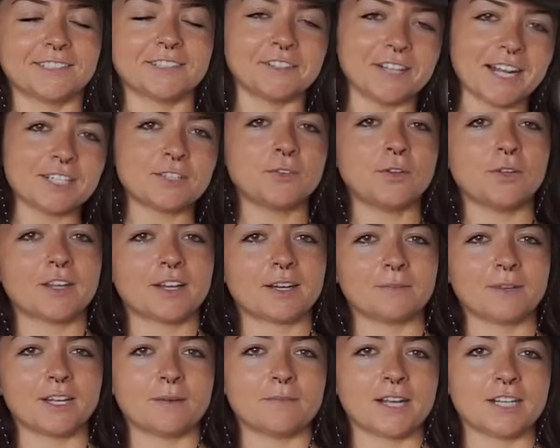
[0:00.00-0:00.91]
The last few that
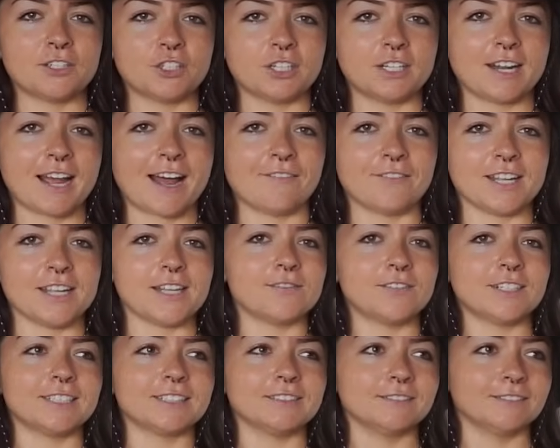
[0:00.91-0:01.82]
I'm going to mention have
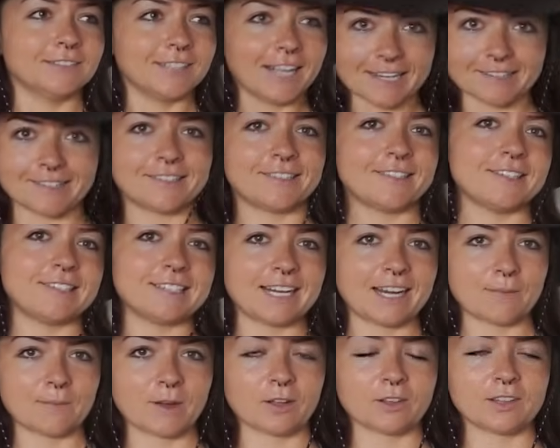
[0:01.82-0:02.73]
even less to
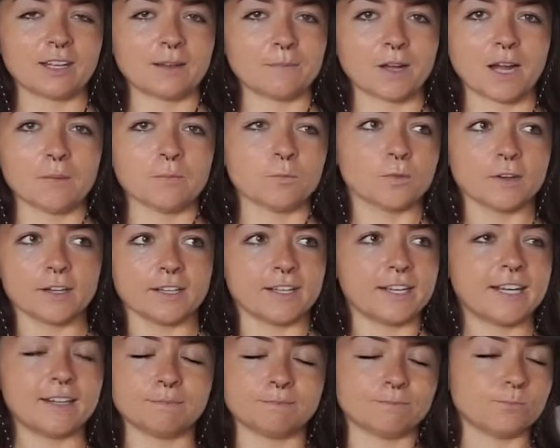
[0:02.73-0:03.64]
say about them. I'm
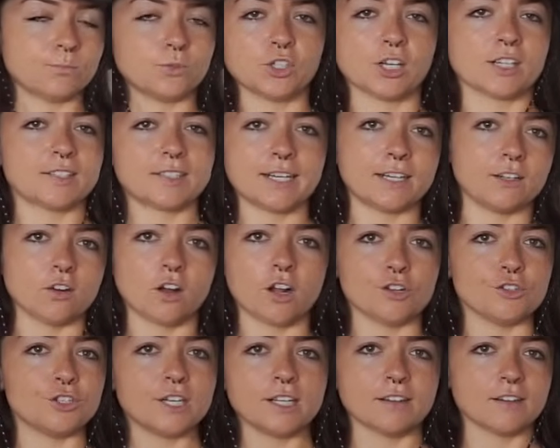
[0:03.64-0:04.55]
really just
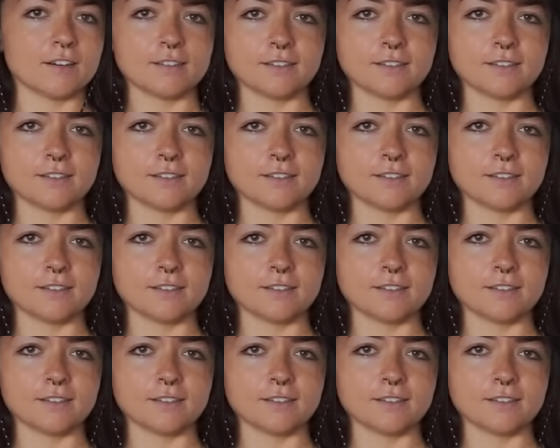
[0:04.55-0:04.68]
acknowledging their